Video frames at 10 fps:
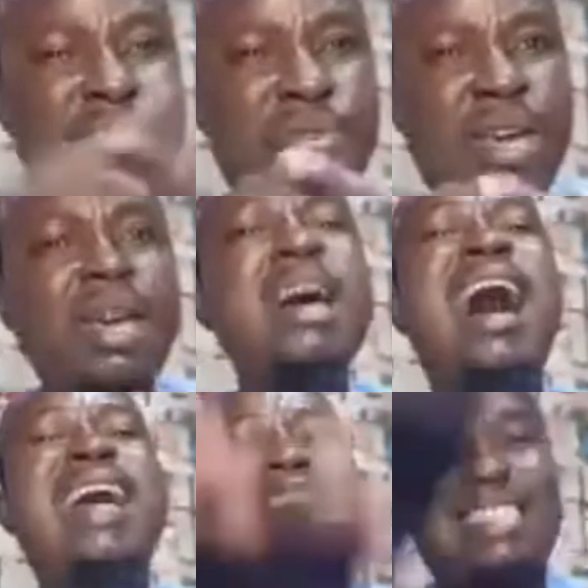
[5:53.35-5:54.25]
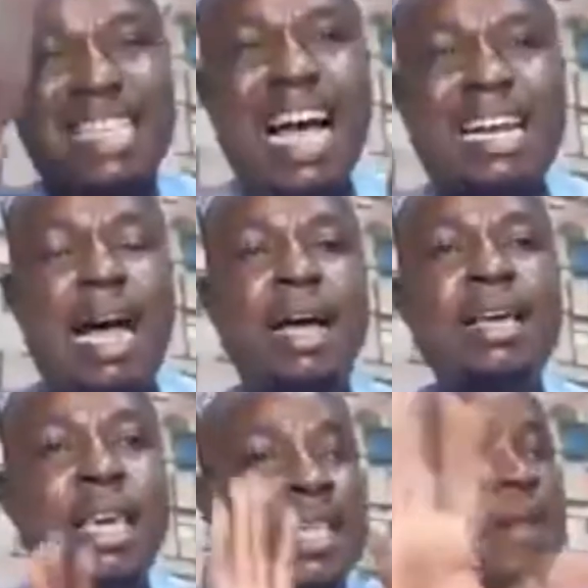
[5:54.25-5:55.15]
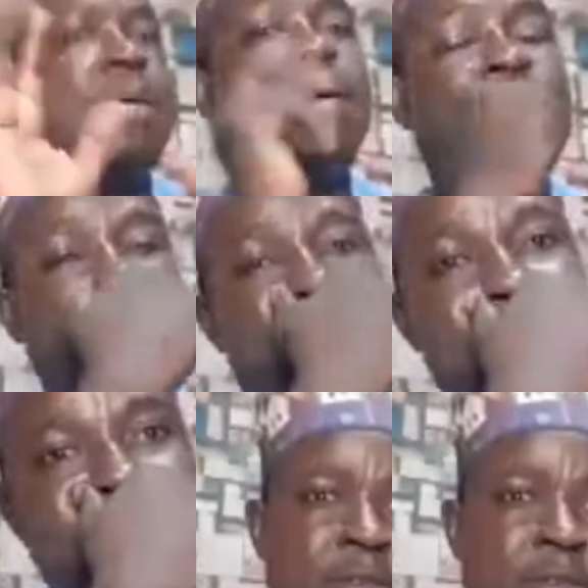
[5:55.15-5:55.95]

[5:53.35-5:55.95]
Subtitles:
And sana, I'm going to say.